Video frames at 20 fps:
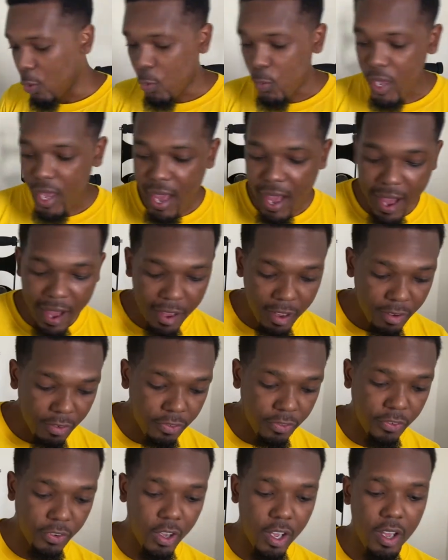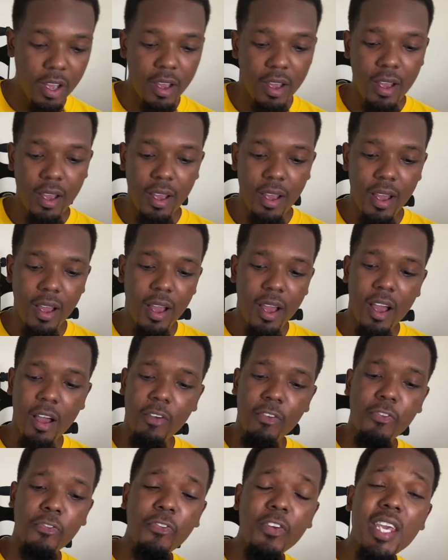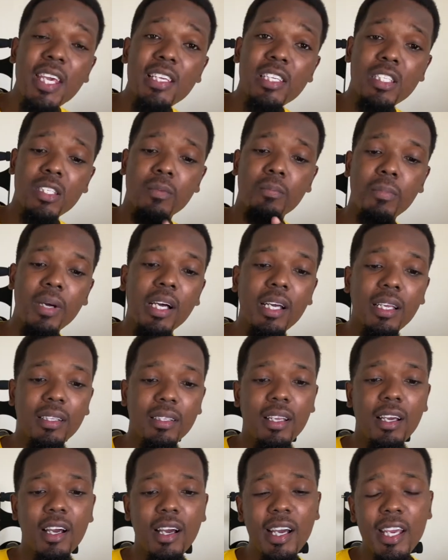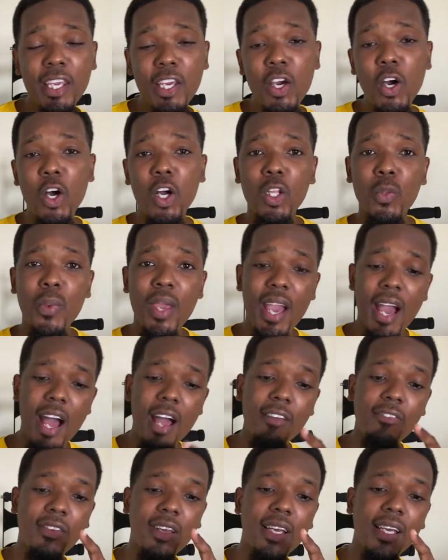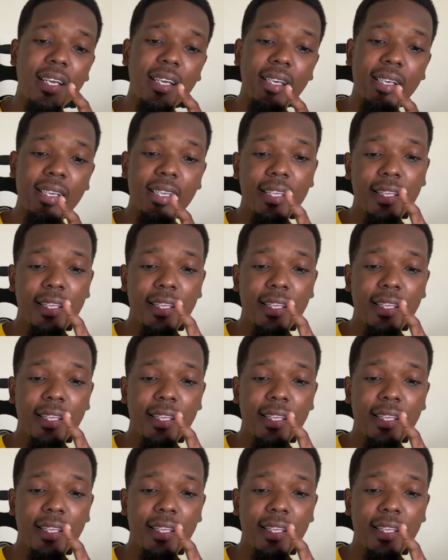we have a Facebook icon, we have a